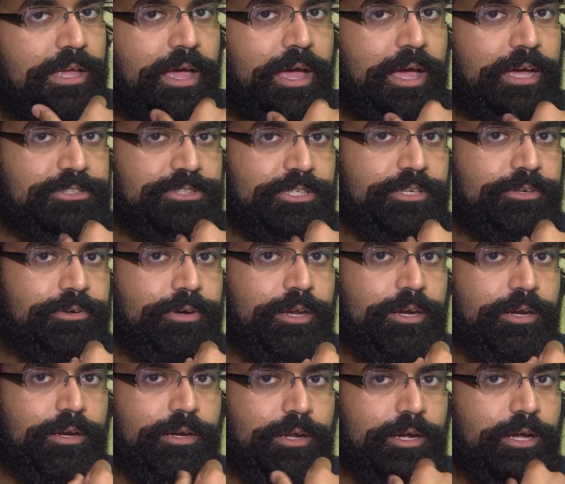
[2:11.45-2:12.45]
actually
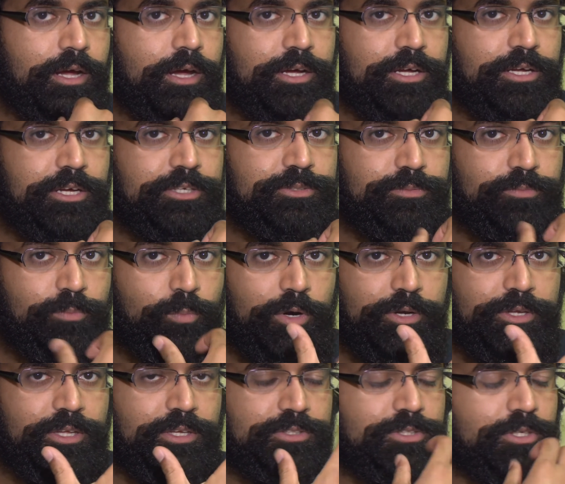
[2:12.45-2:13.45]
created a
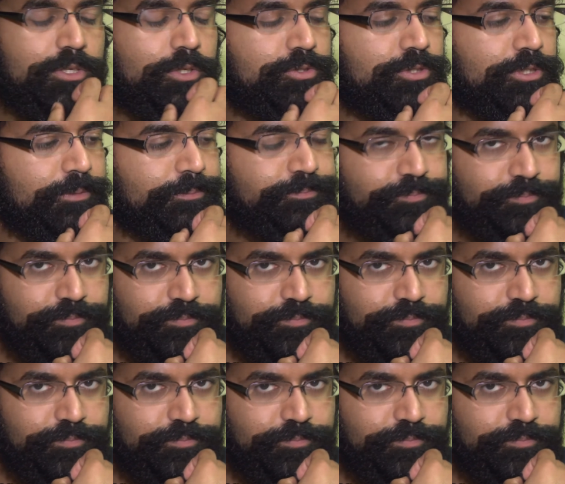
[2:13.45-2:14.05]
working solution,